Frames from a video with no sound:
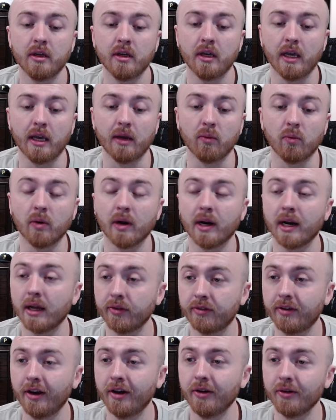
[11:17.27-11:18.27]
And what I'll
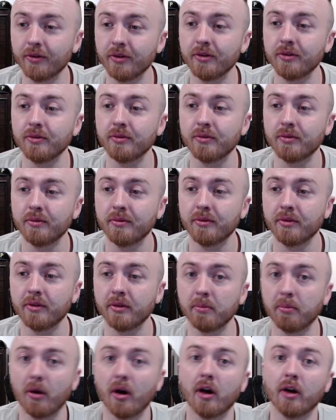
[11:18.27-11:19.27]
tell you, the
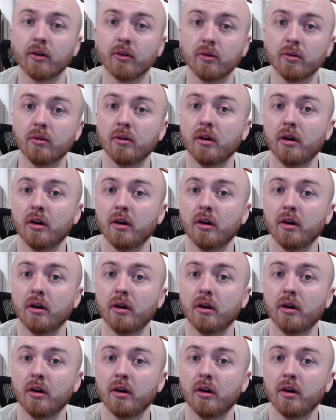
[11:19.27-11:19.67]
bottle